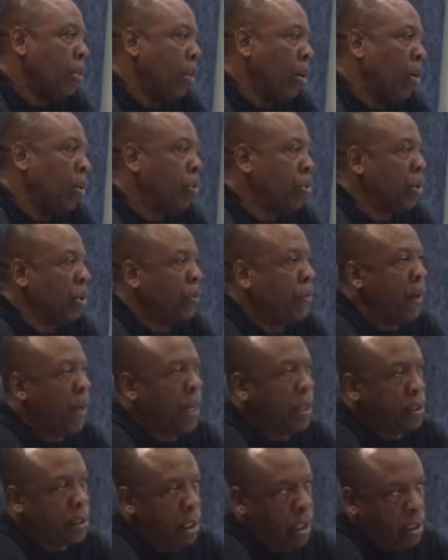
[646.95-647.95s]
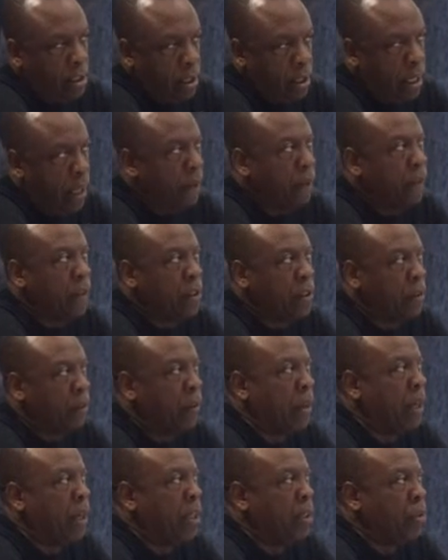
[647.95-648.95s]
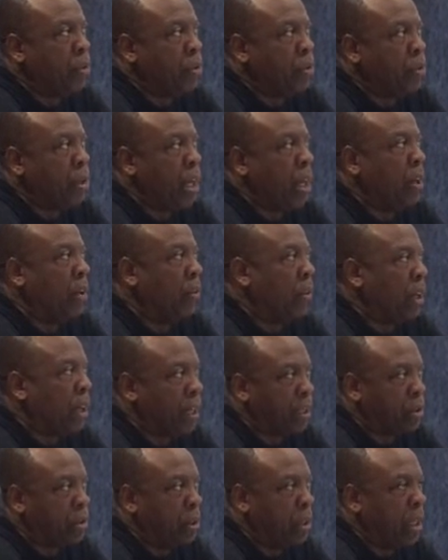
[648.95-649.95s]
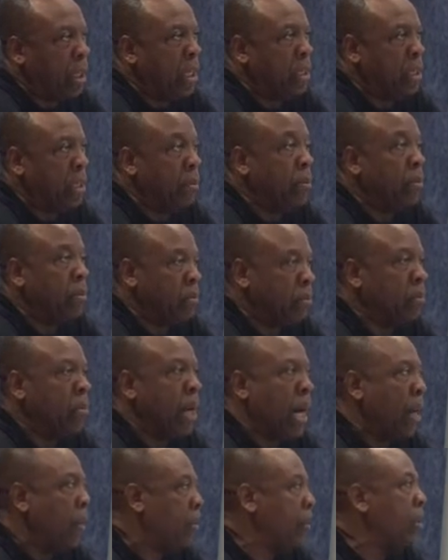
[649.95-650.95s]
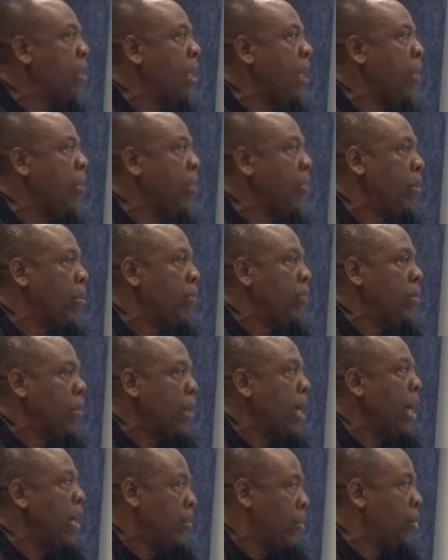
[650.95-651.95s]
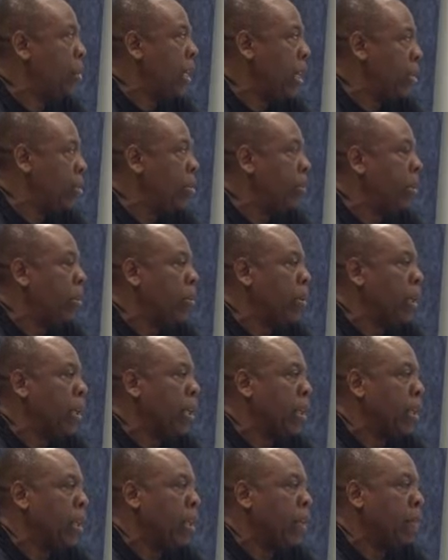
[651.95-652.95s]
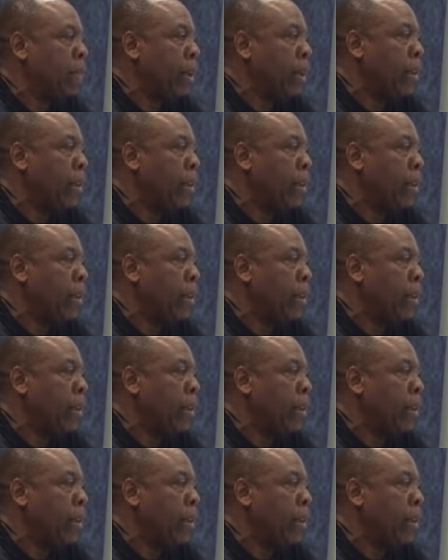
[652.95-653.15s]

Those are things on the defensive end that you say, or the hustle end, that, wow, this team has a chance to be really good.